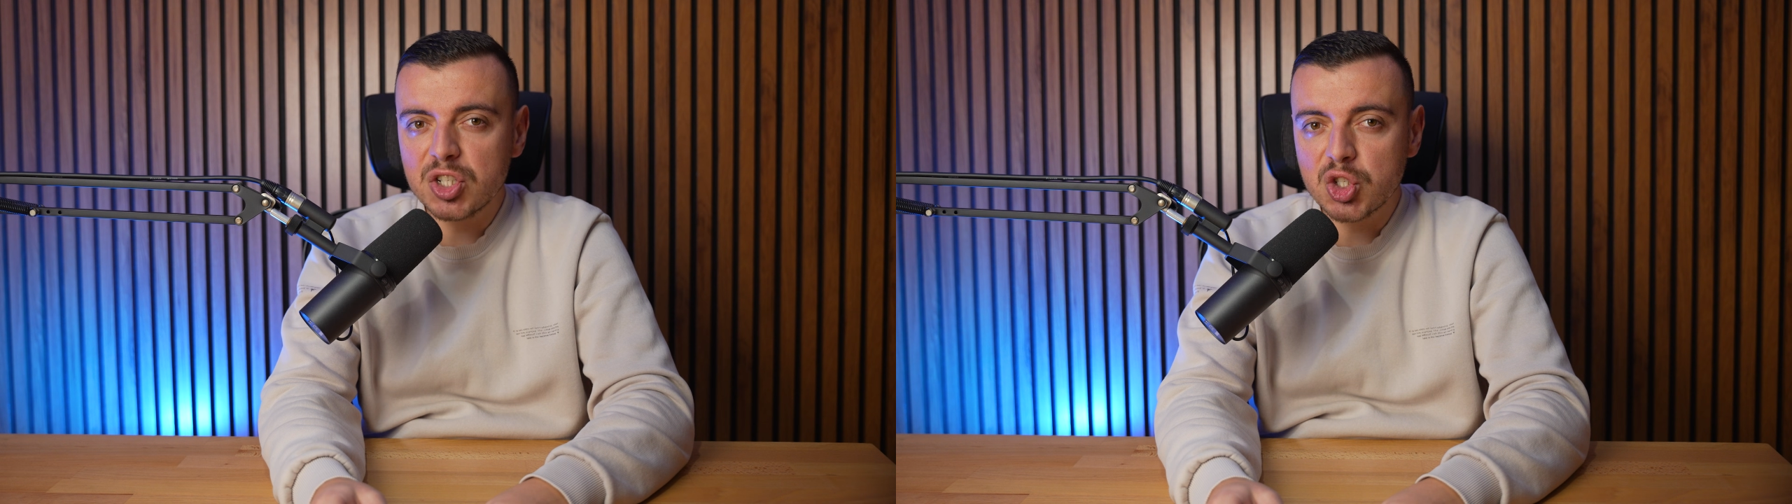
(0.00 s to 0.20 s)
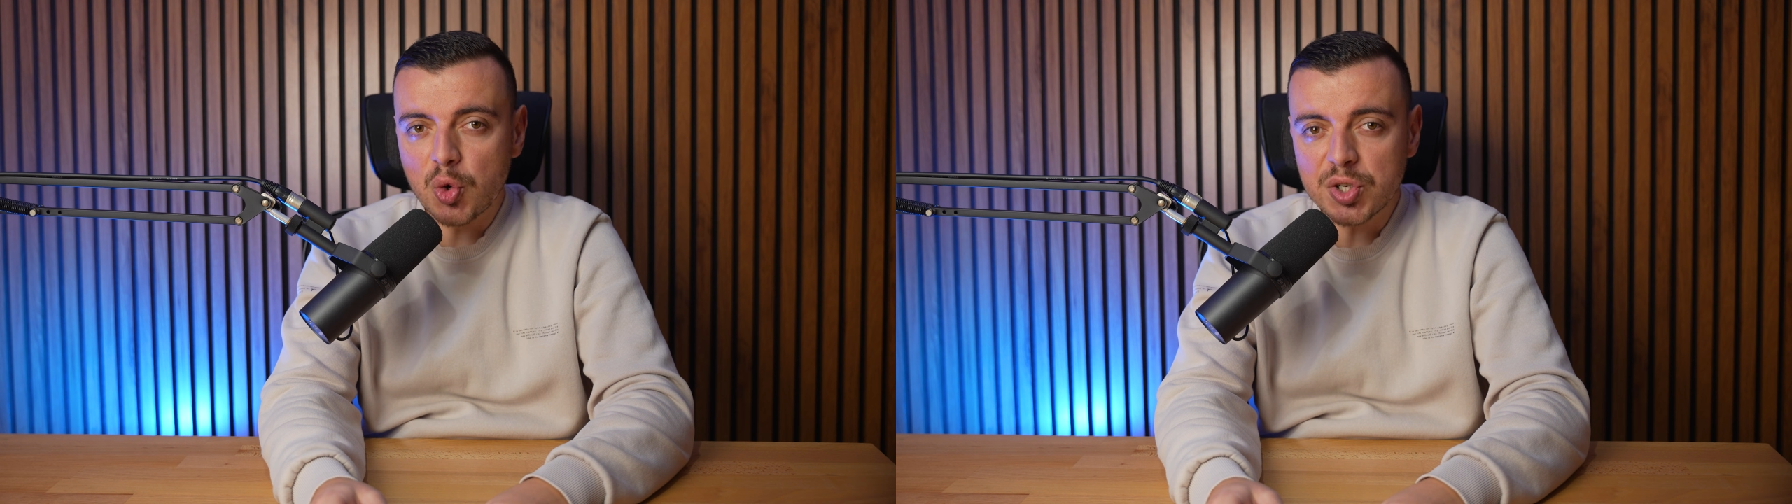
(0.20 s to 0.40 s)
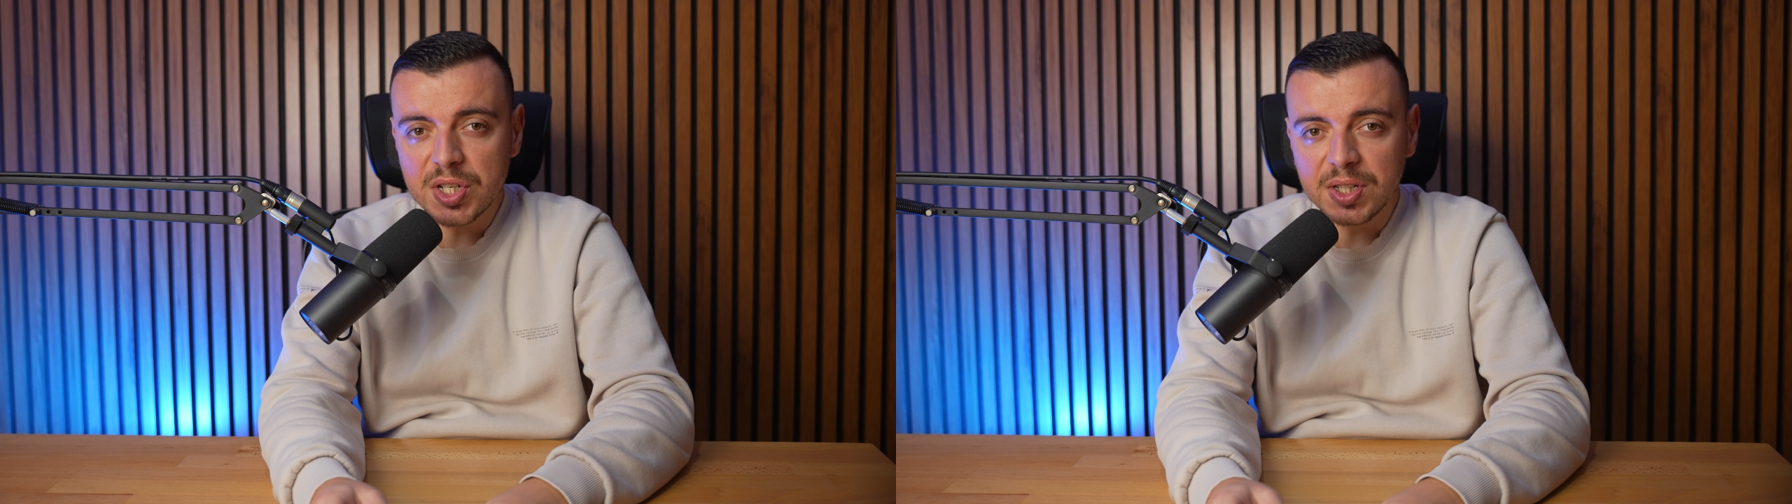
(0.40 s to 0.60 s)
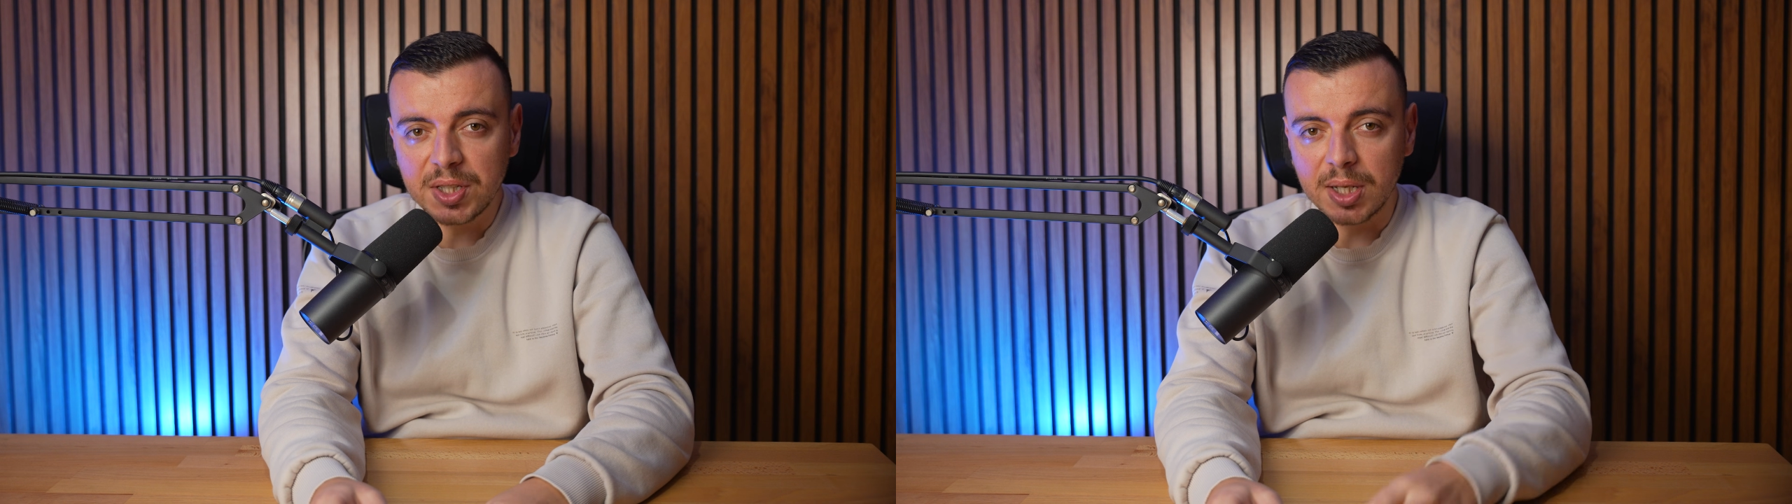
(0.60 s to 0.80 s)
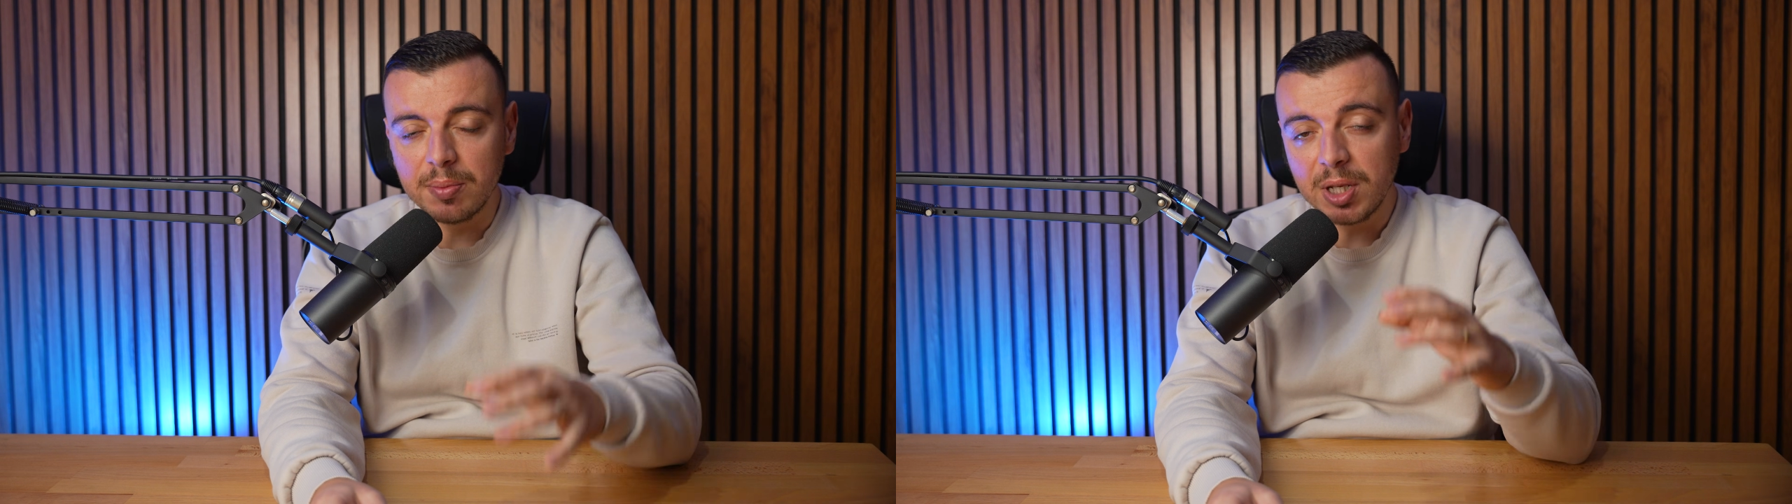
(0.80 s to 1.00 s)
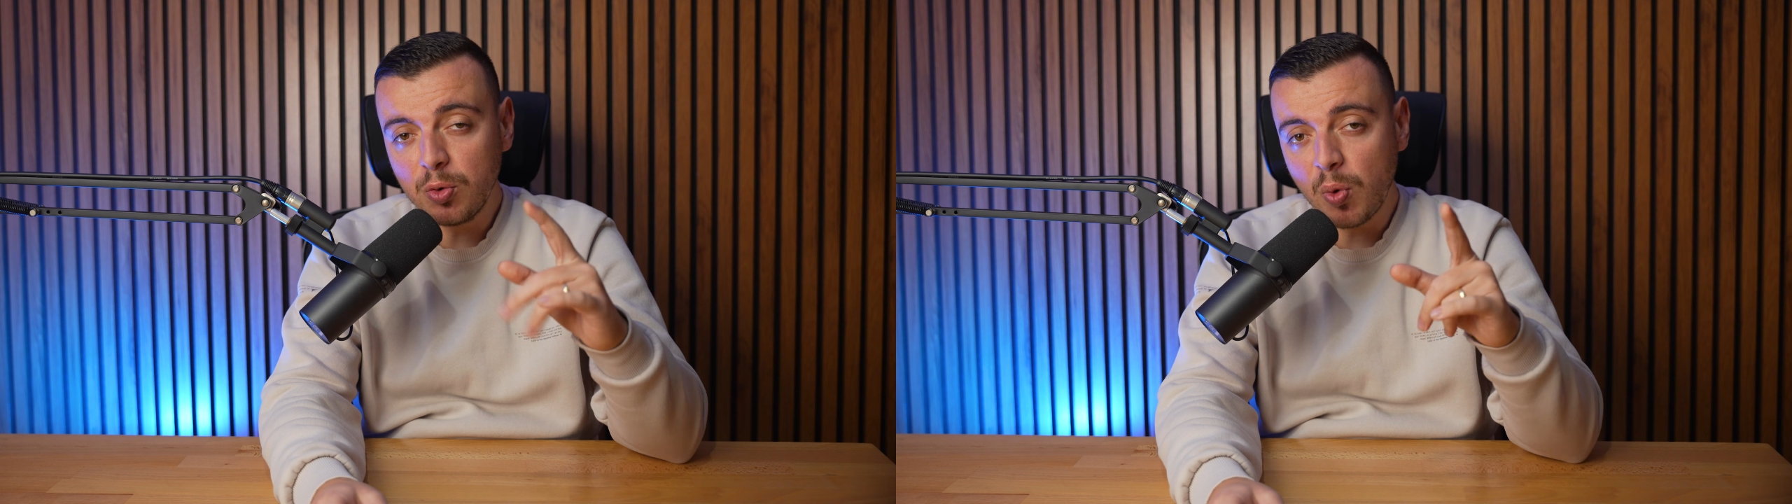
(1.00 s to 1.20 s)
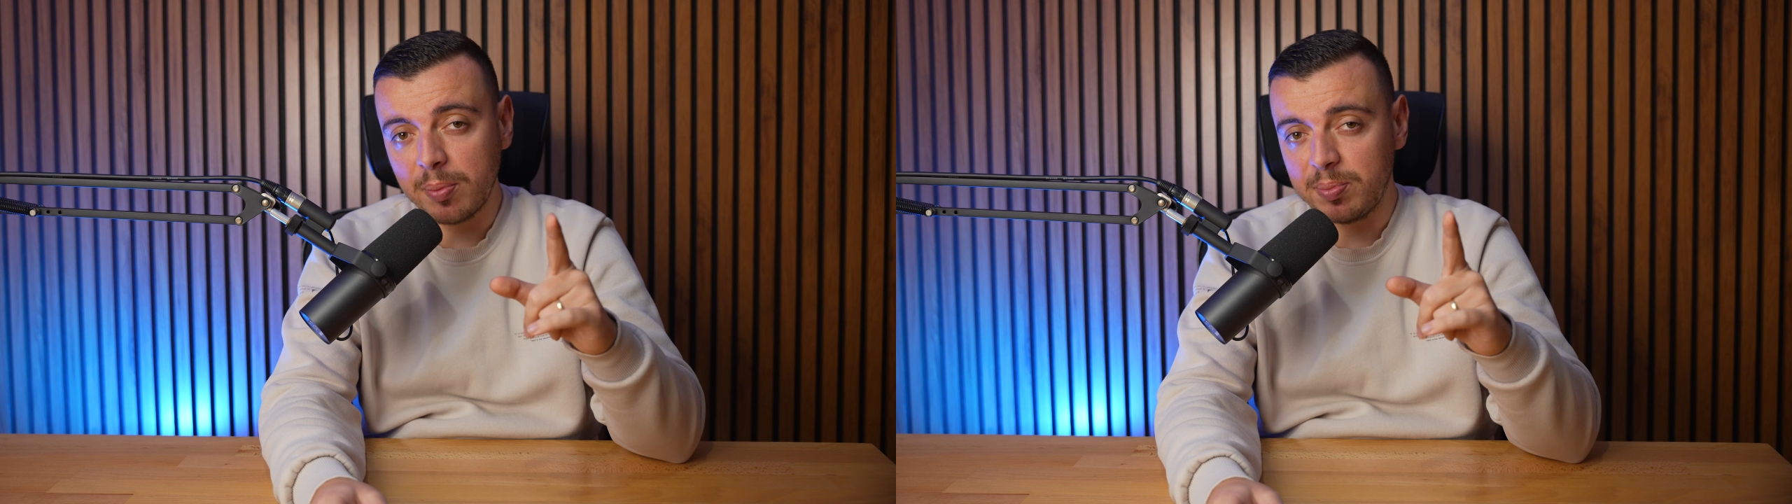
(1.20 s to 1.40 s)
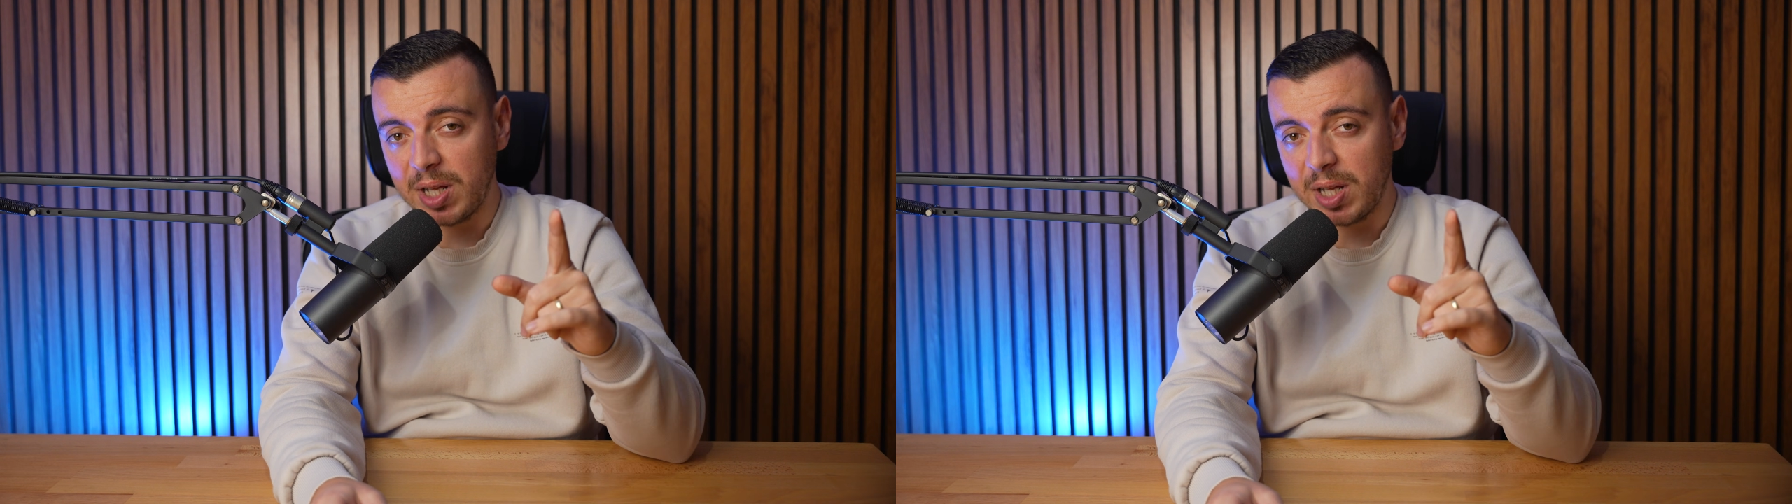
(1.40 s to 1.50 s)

sourcing team in one